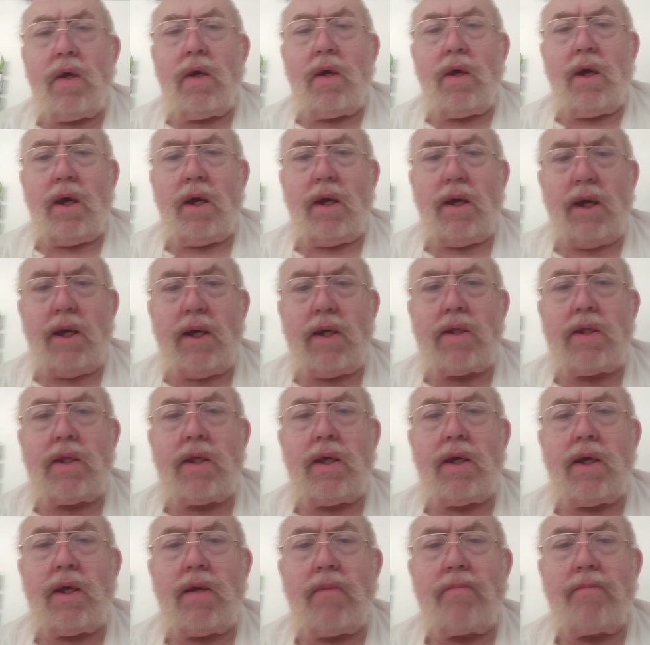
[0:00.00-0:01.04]
I hate
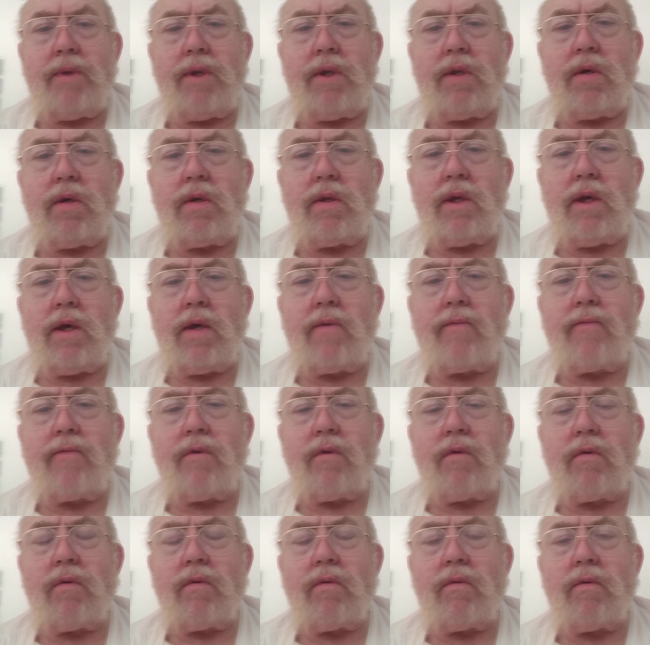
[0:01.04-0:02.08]
that. I've been on that
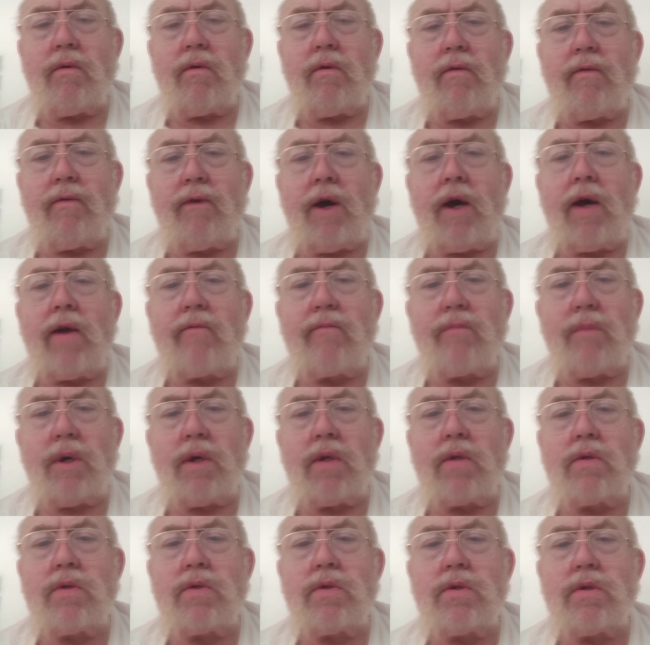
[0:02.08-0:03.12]
for 5
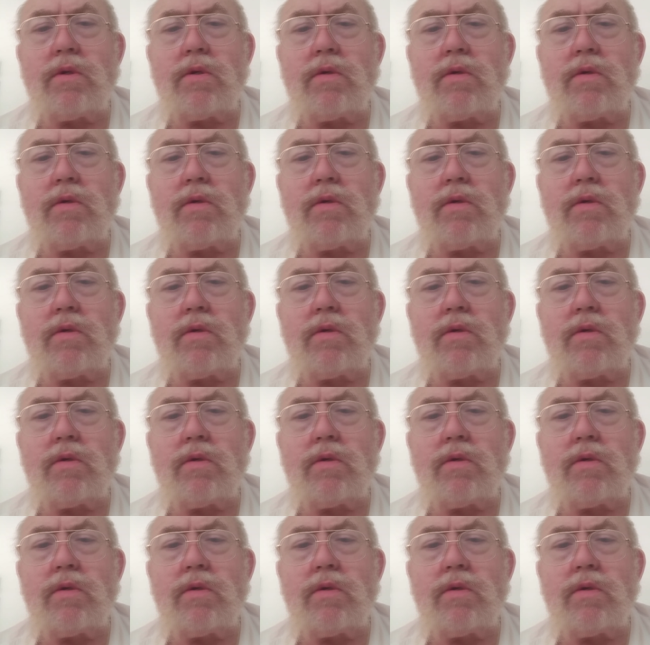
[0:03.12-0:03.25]
months.